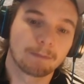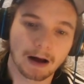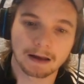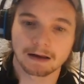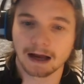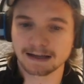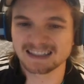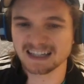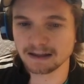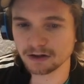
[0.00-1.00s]
But I can
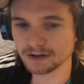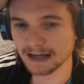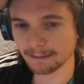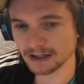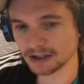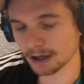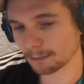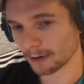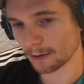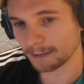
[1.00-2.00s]
see that your damage
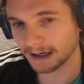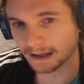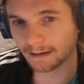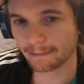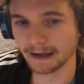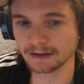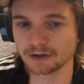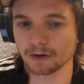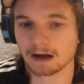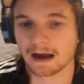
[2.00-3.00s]
dealt per minute compared
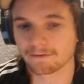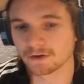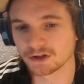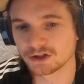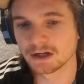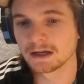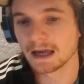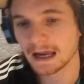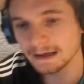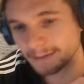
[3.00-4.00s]
to your average
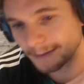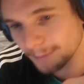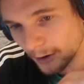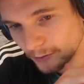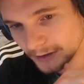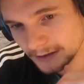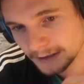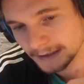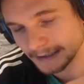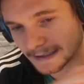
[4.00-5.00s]
enemy opponent
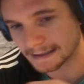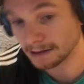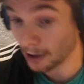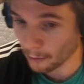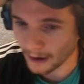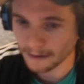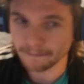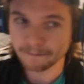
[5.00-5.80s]
is lower.